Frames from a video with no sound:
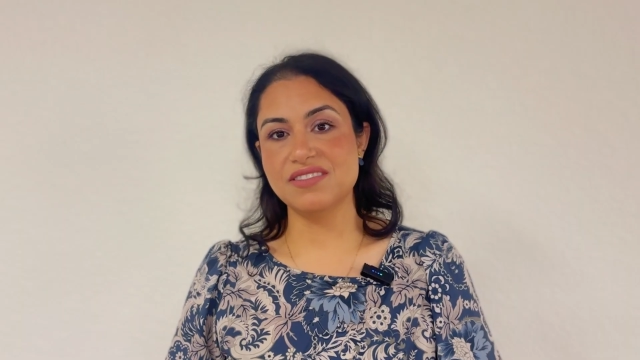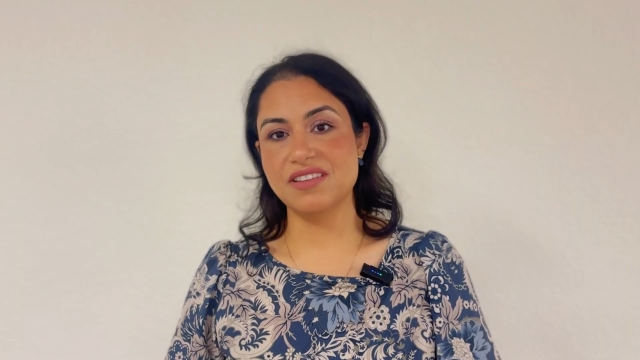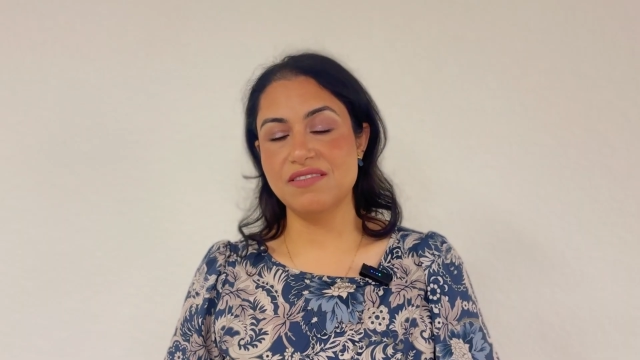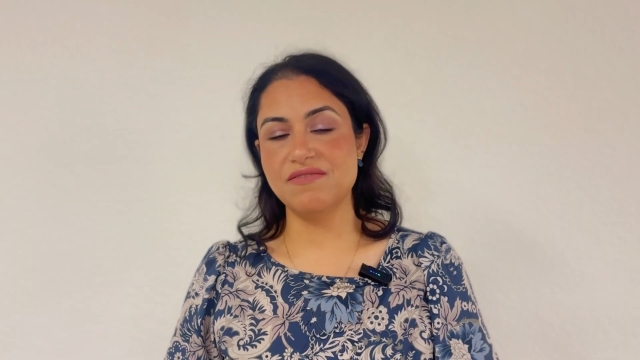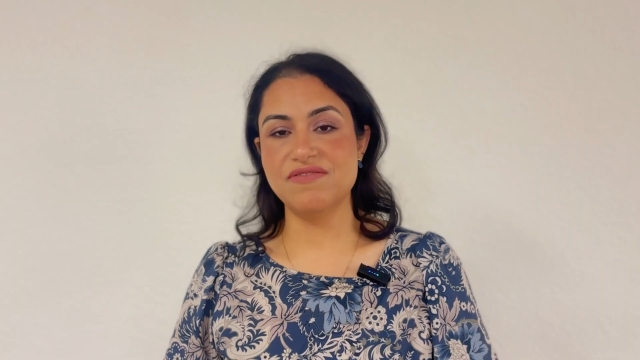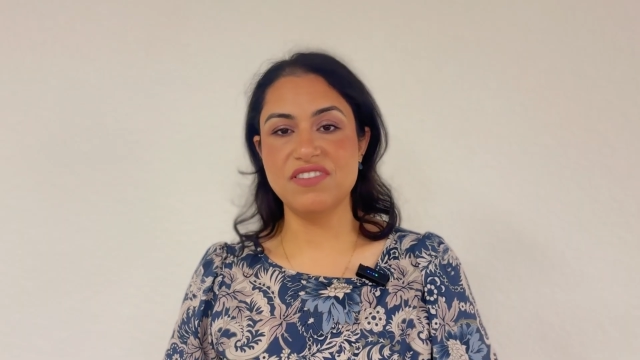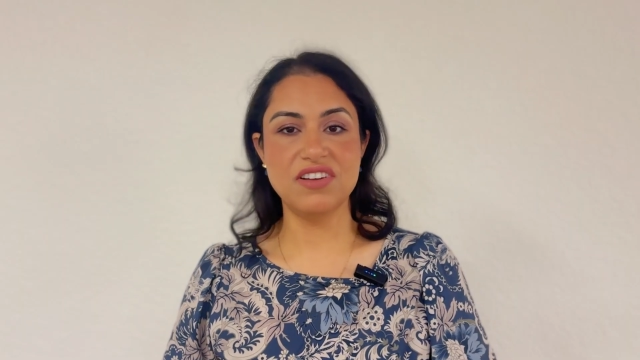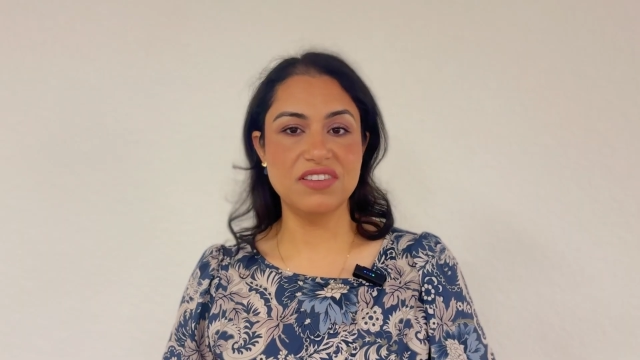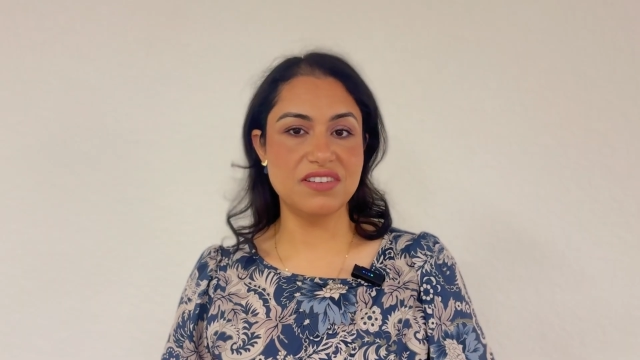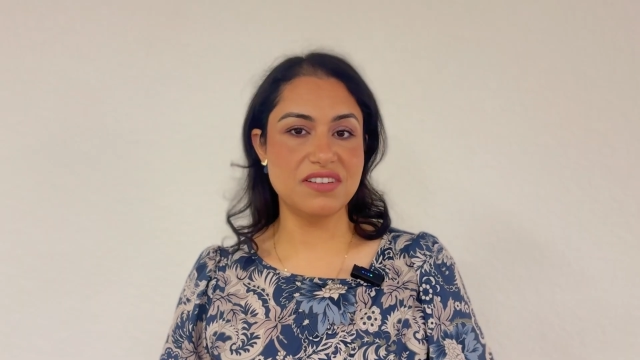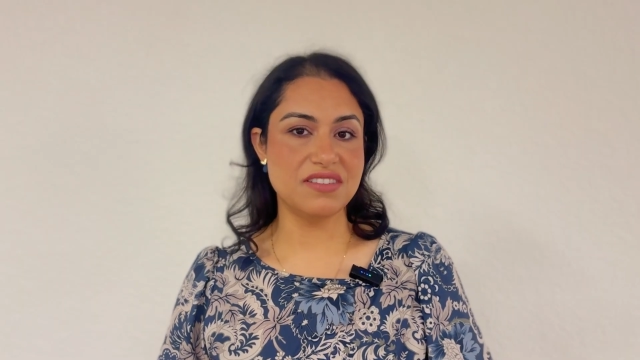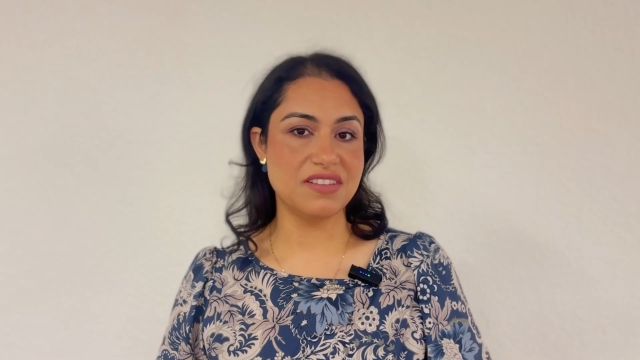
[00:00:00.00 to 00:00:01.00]
and
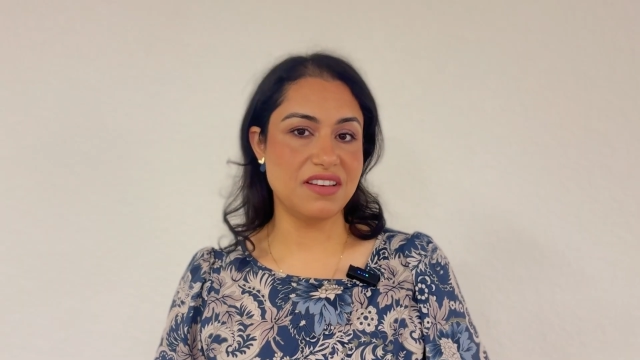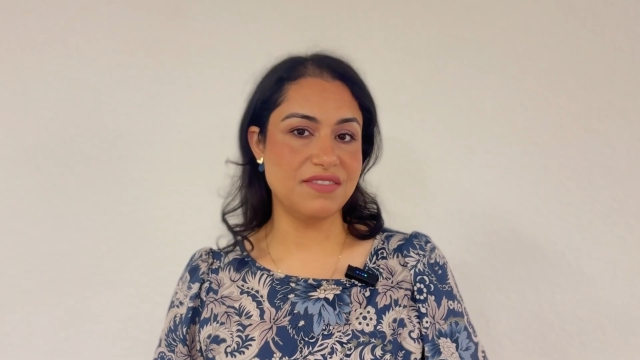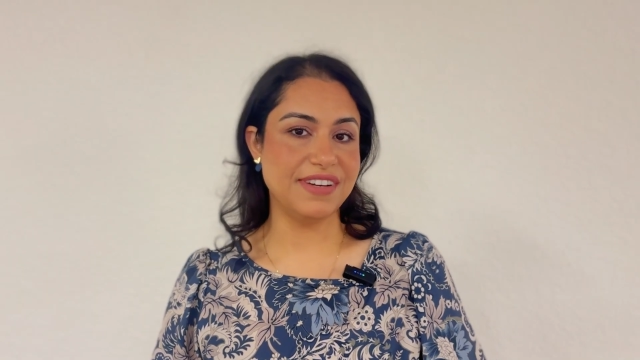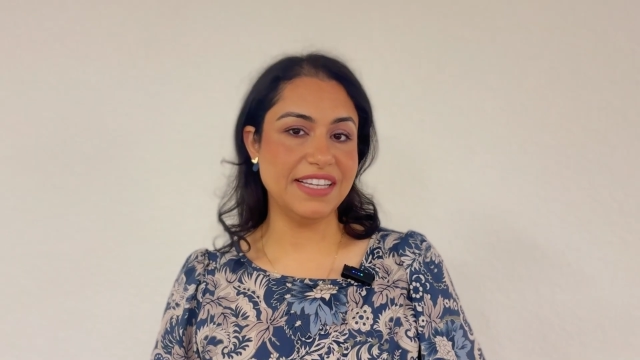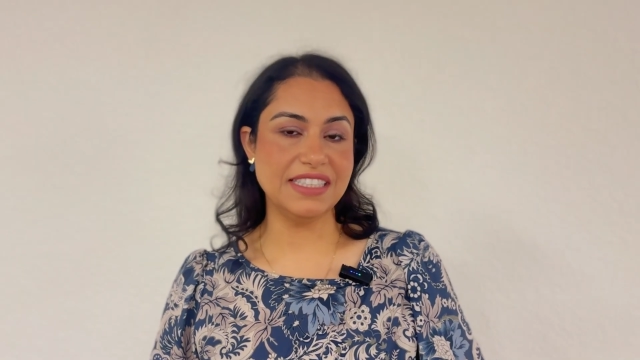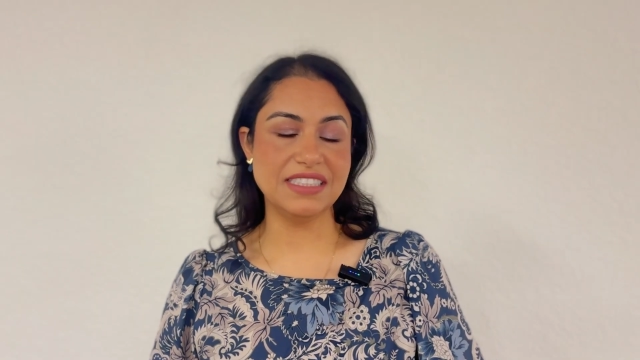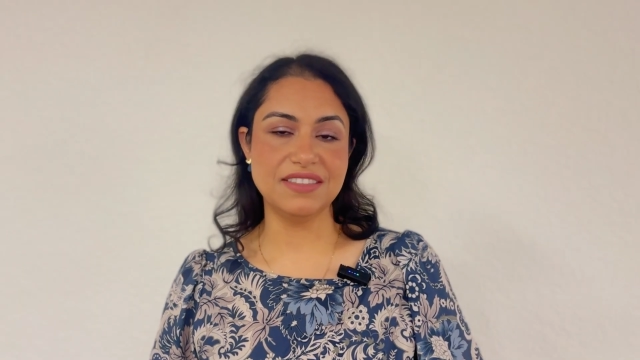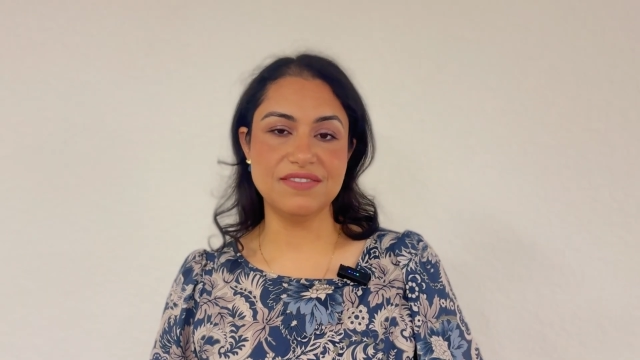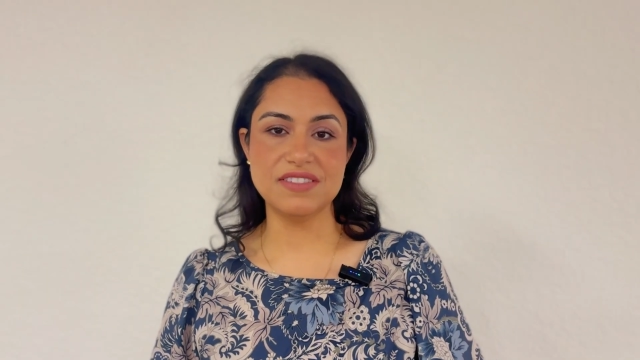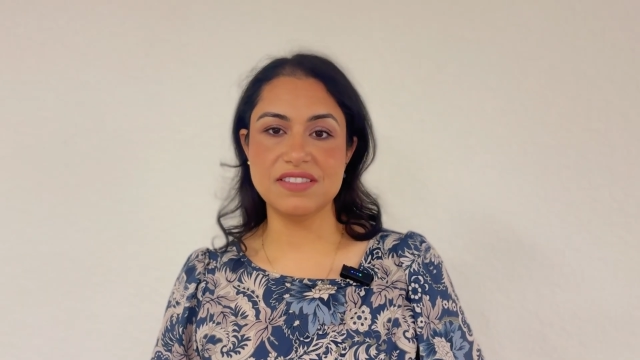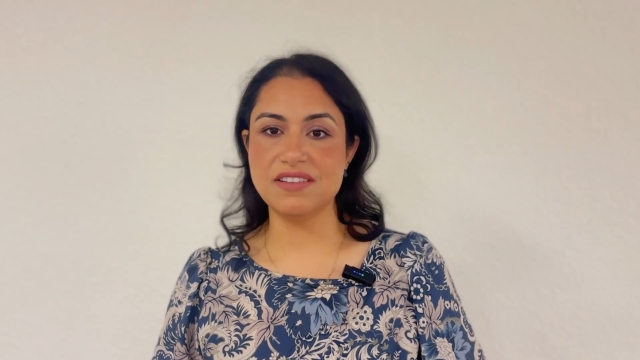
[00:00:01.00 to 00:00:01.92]
fathers and relatives,